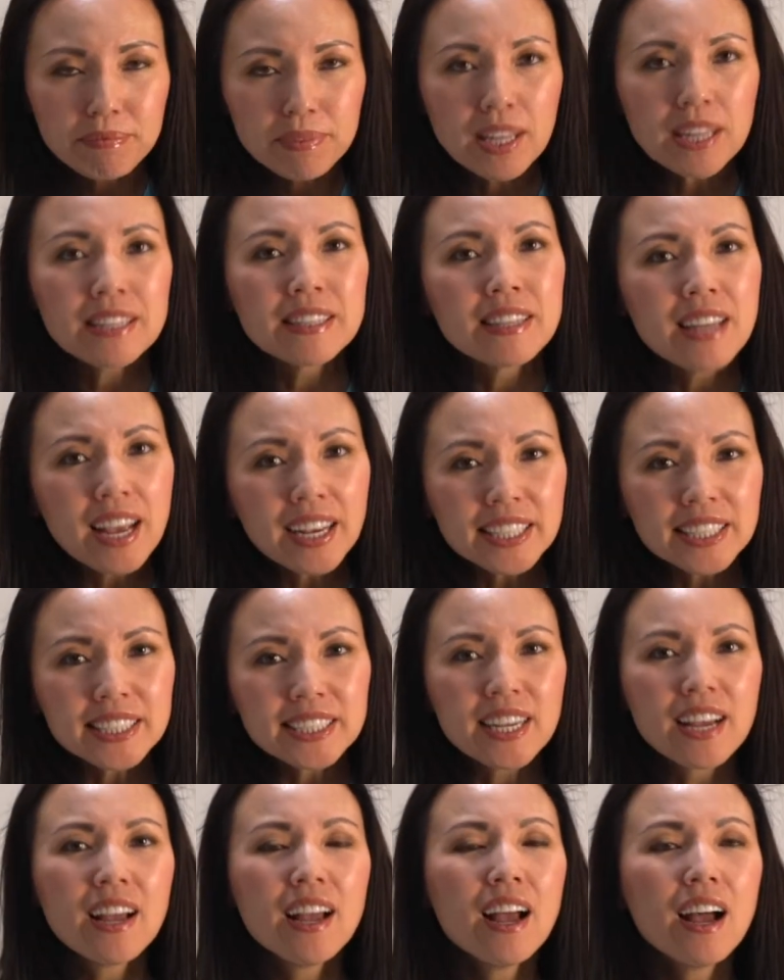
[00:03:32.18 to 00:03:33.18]

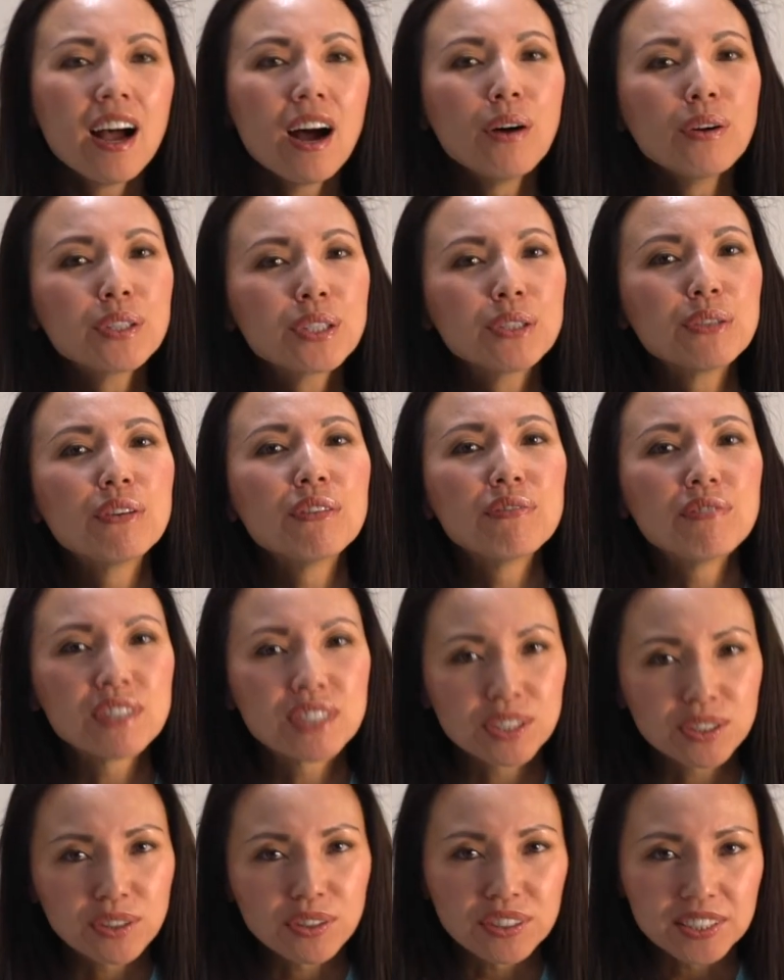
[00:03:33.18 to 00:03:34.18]
Next, I'll do a
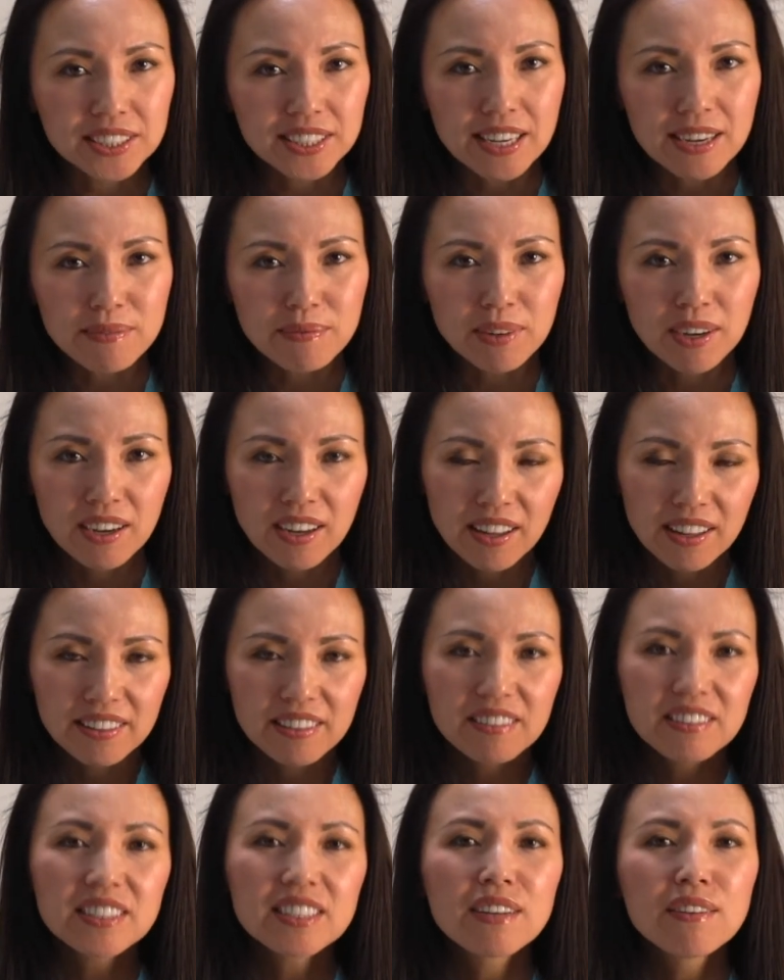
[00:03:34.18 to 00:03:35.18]
physical exam.
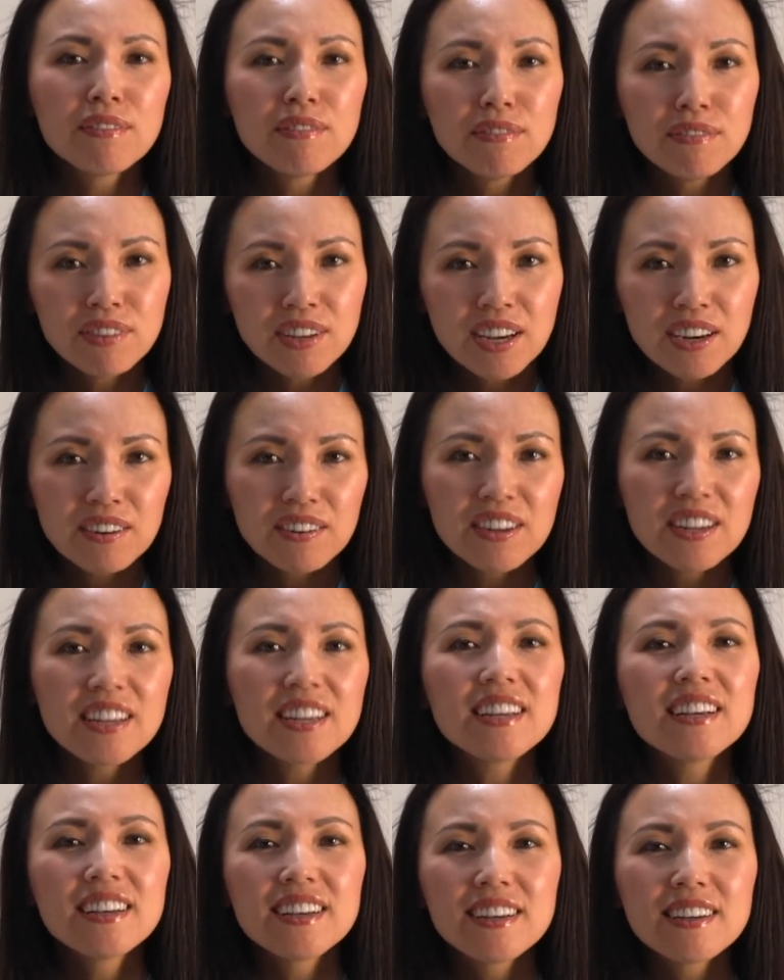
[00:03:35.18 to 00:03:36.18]
There's a
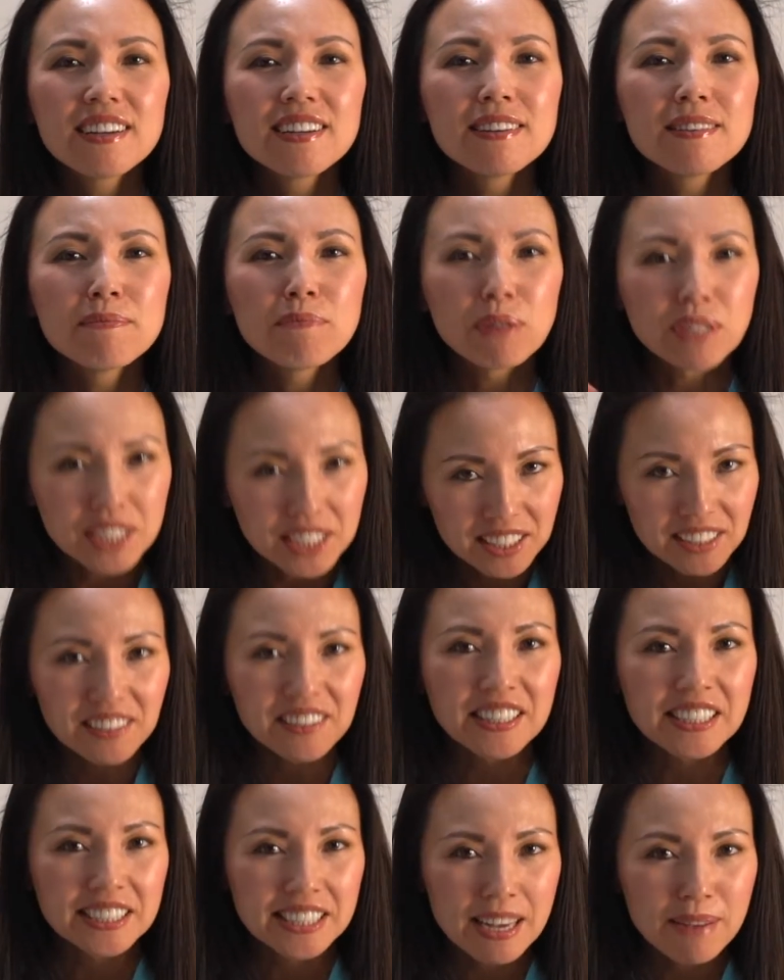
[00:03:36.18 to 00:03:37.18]
very particular
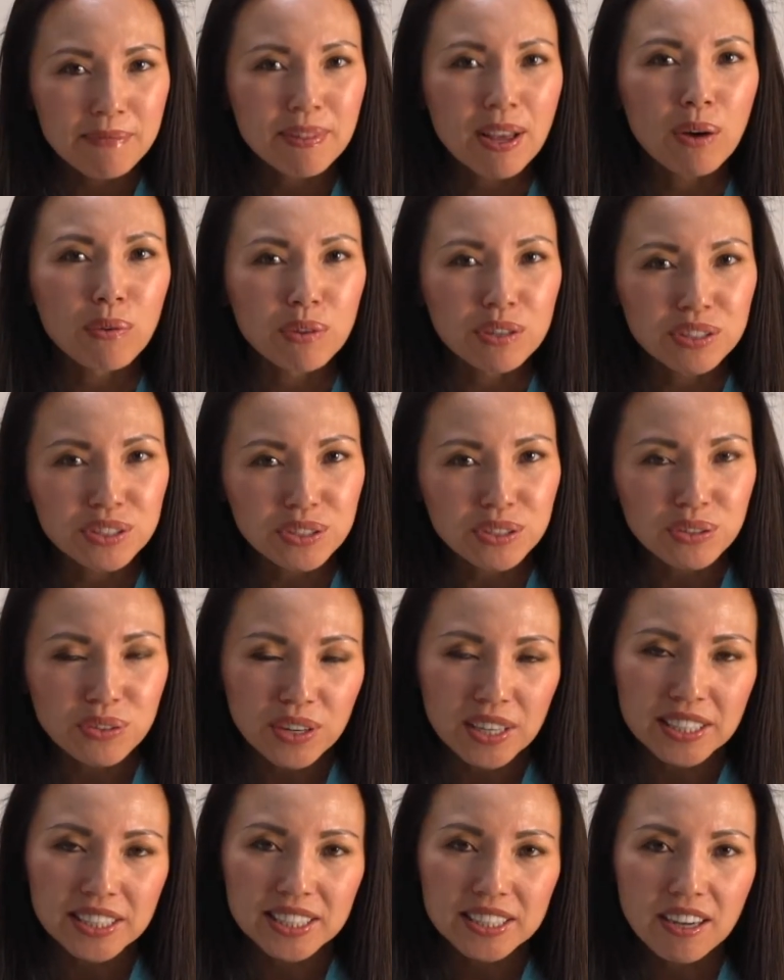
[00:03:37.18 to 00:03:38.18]
exam that we do.
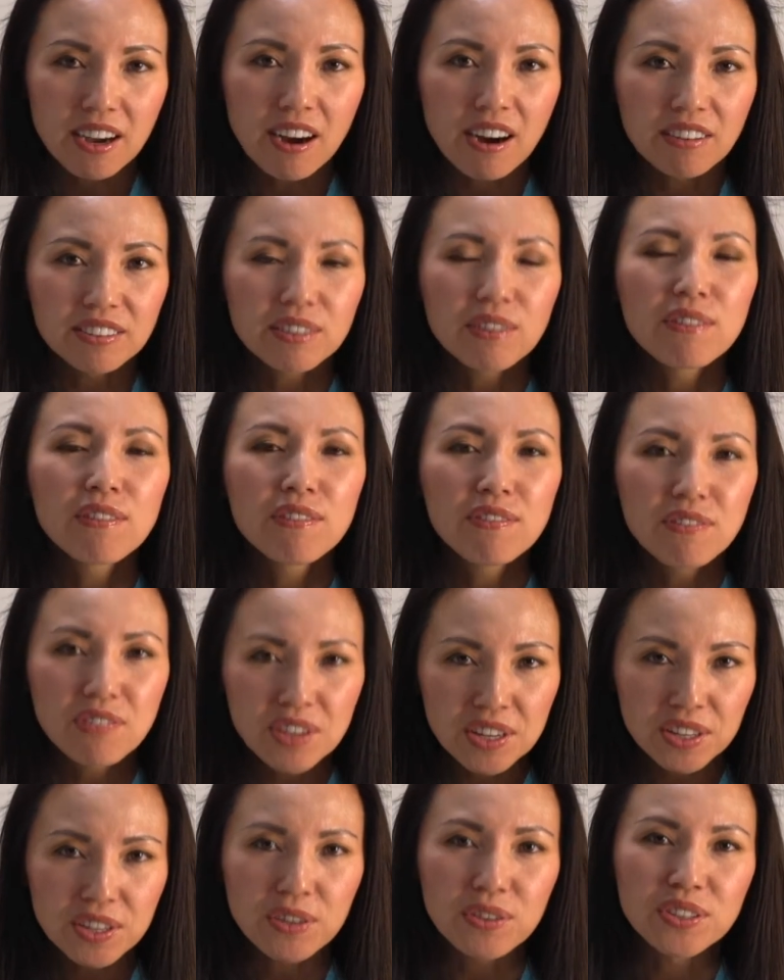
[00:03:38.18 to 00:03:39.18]
It's called
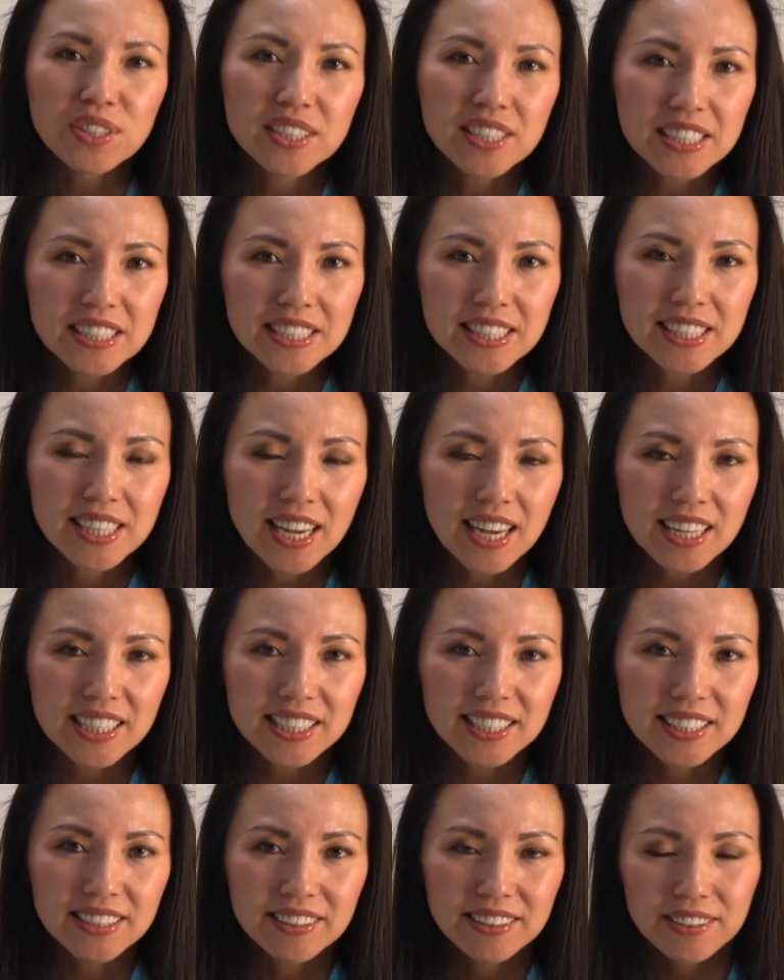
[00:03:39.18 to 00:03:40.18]
Finkelstein's
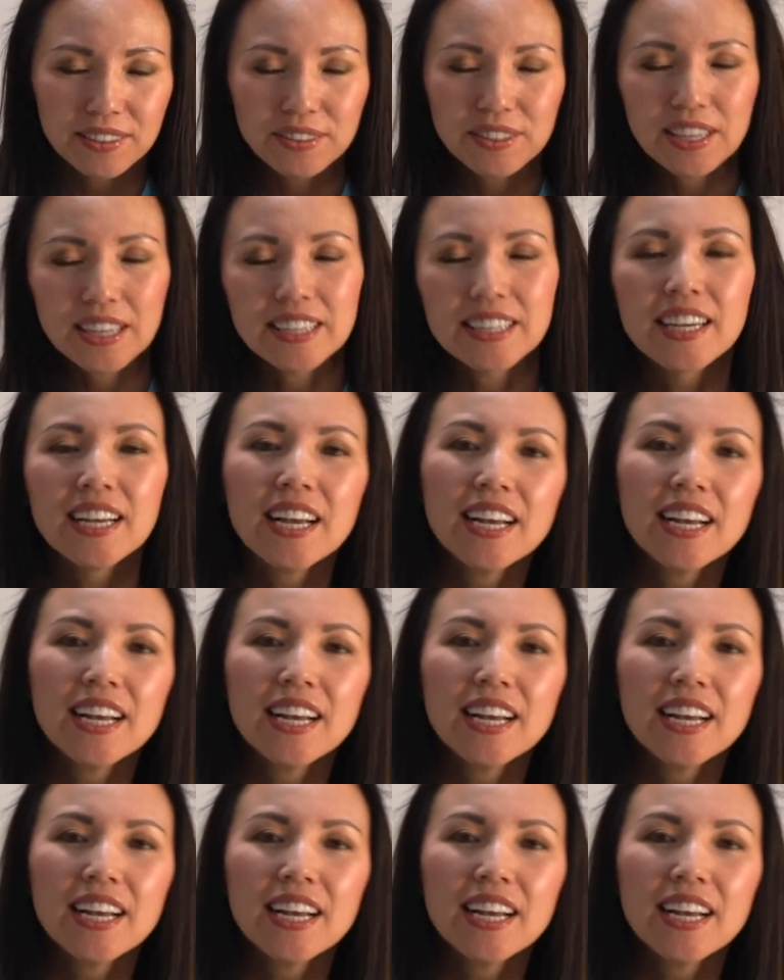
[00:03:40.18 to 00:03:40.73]
test. Okay.